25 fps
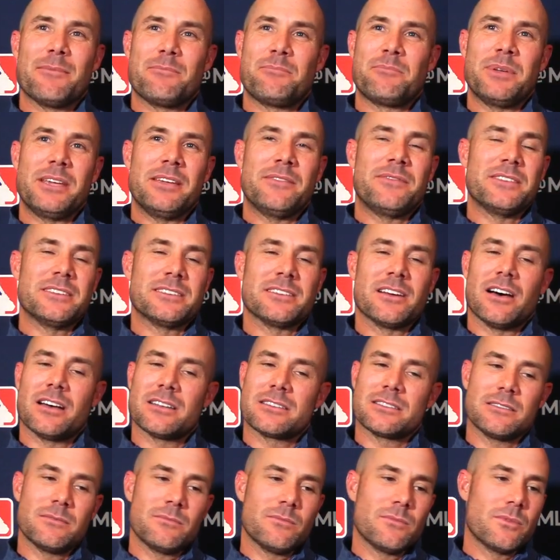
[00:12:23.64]
Beef is
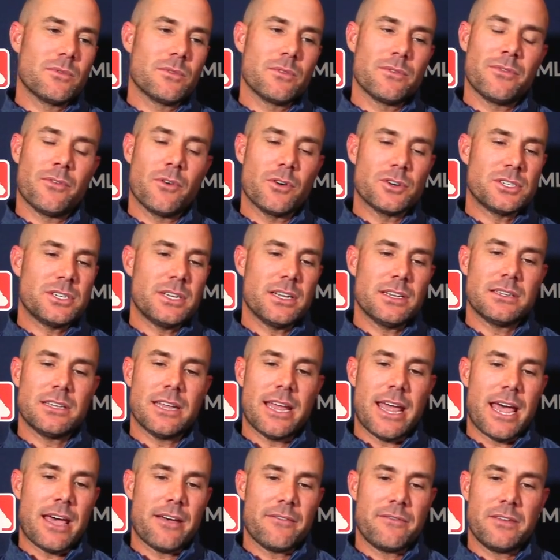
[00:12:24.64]
awesome. We're fortunate to
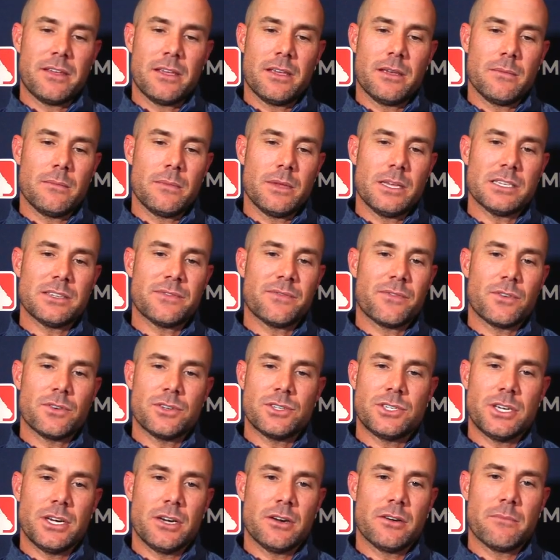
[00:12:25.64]
have him his
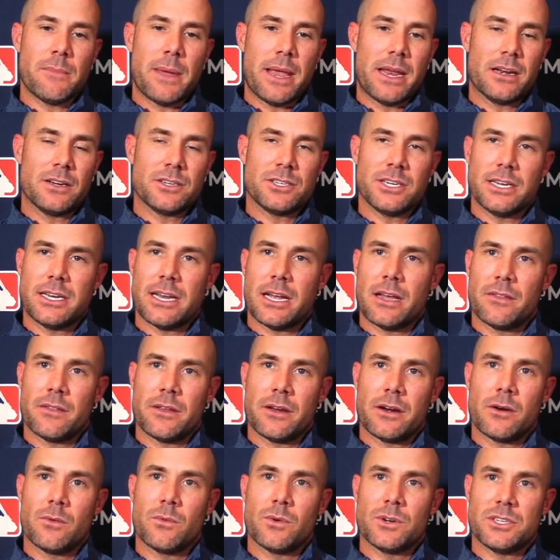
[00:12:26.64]
first year managing down
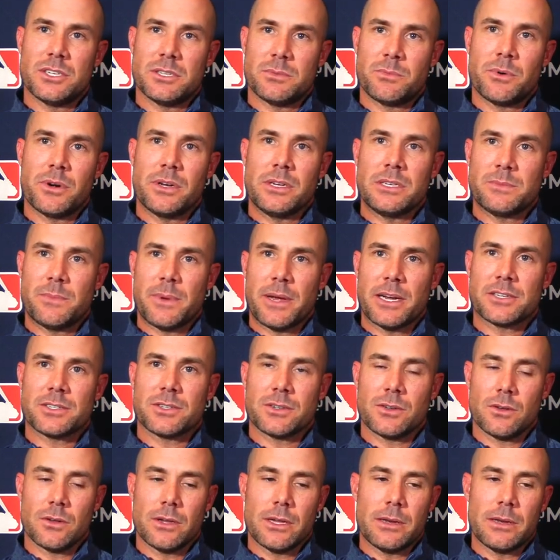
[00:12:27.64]
there, which is pretty special.